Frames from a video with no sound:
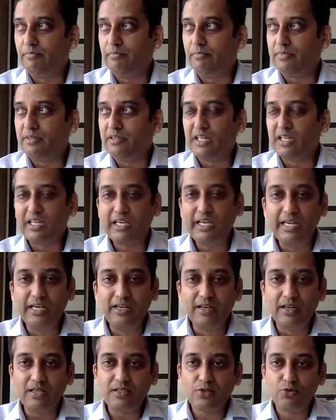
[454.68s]
the
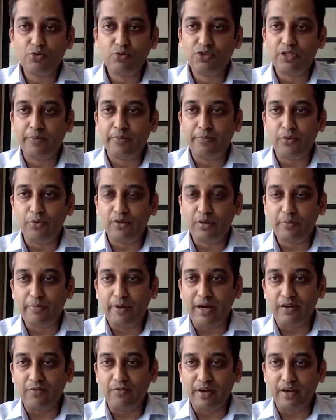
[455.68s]
keenness to jump on the
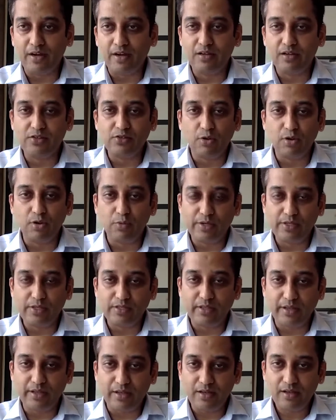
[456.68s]
bandwagon is always
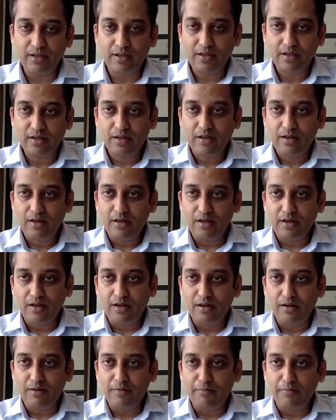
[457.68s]
there.
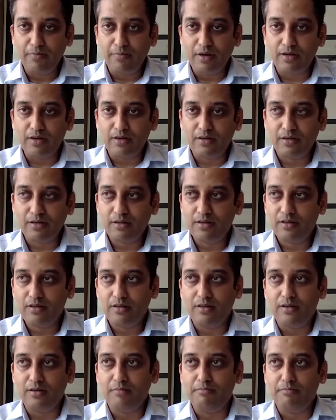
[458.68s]
But
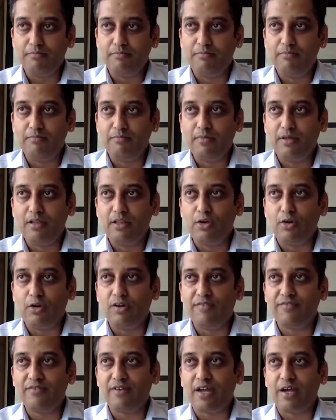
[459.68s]
a lot
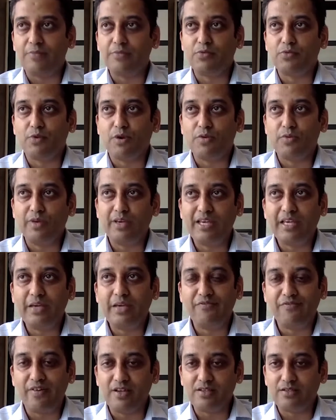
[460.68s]
of times what we
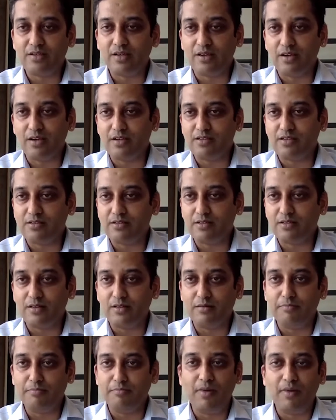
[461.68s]
keep facing is
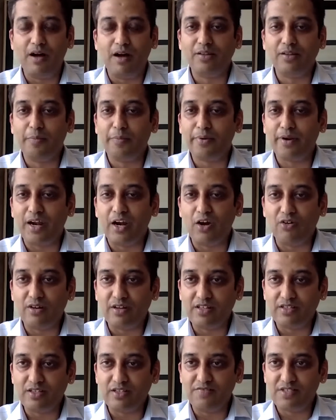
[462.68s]
other
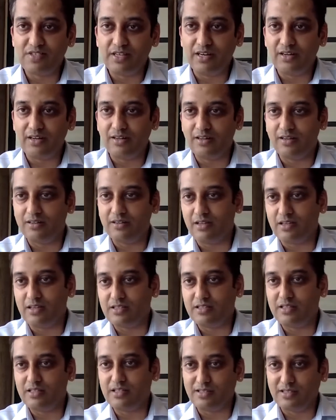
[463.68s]
priorities have set in, and thus
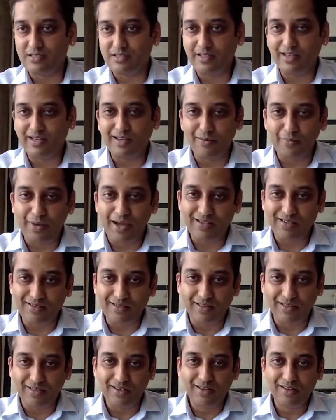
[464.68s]
this has taken a
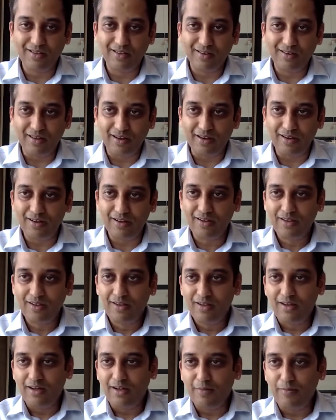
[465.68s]
backseat, right?
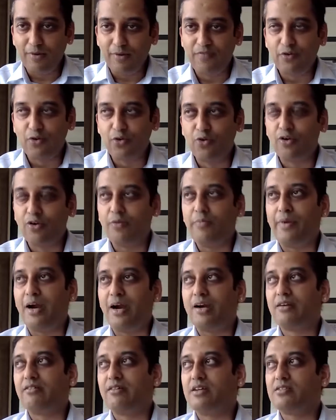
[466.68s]
But for good or
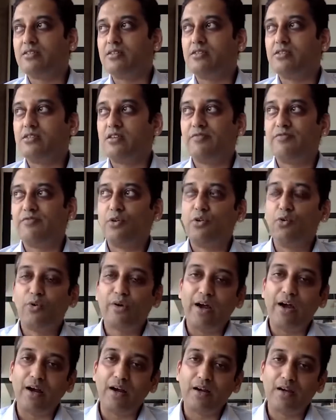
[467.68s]
bad reasons, if you look
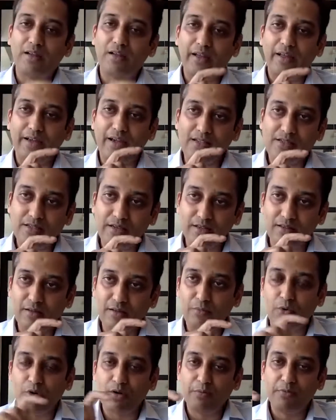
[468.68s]
at, like I said, the
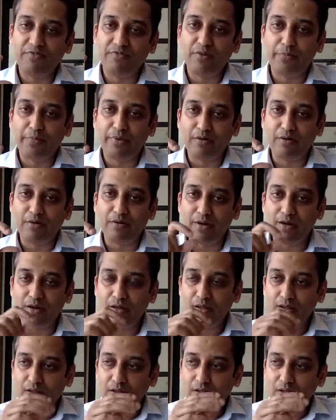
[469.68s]
bottom of the pyramid,